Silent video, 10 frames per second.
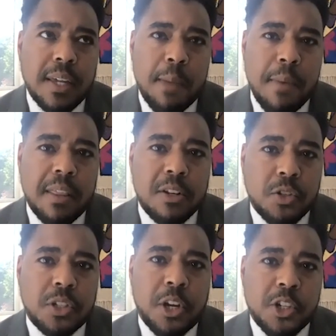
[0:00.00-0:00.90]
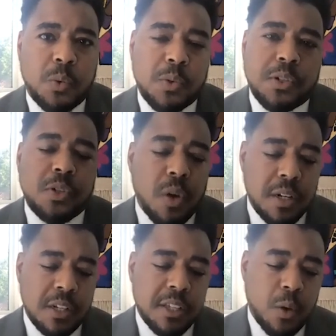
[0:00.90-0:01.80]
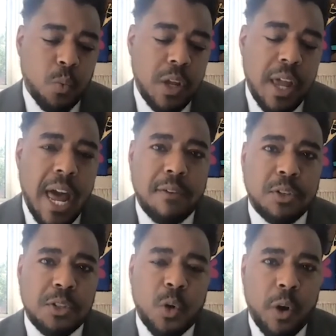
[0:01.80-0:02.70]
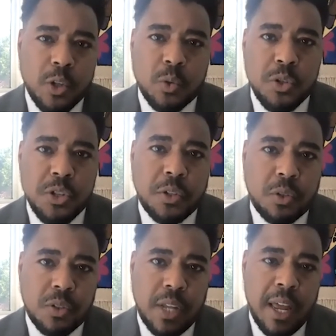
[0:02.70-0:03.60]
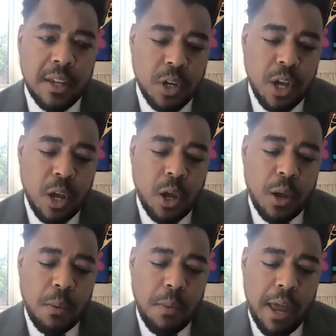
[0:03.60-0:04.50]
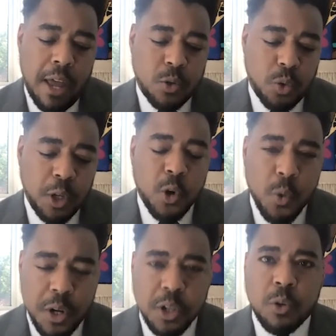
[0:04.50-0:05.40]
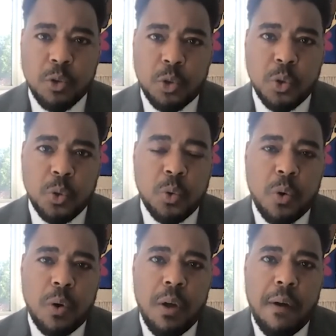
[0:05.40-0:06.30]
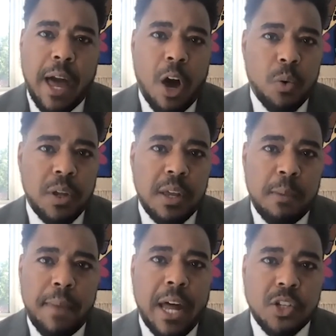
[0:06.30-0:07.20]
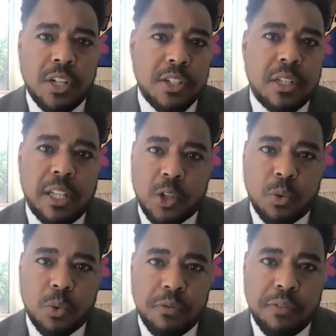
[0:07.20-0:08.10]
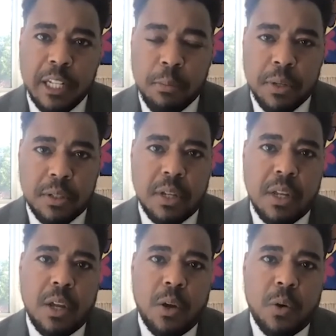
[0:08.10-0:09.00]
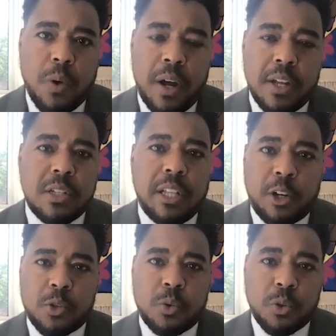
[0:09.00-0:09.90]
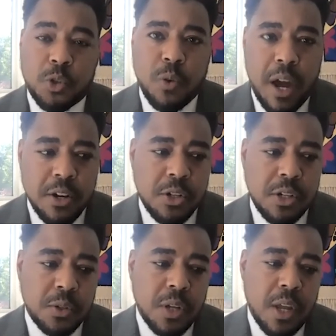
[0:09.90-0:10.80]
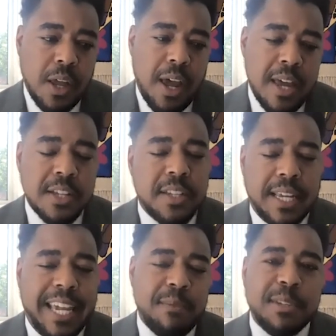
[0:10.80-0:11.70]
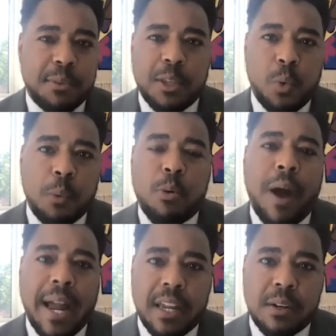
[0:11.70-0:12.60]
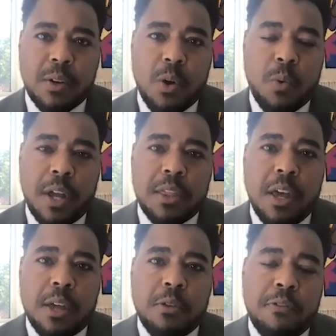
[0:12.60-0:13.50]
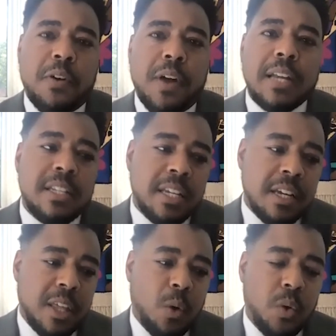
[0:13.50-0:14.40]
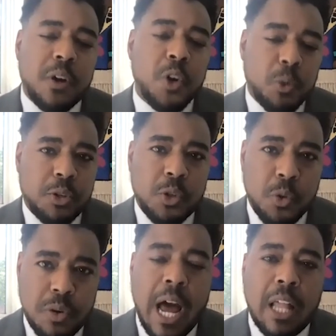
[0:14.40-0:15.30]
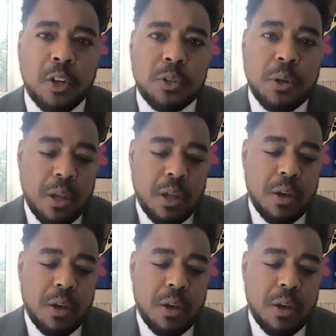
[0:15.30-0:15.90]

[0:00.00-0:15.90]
came out of that discussion was this whole idea that we have to see racial justice as really critical to how we imagine intellectual development, right? Intellectual strategies. And it can't be something that we bracket, right? The very idea that we're here to pursue knowledge,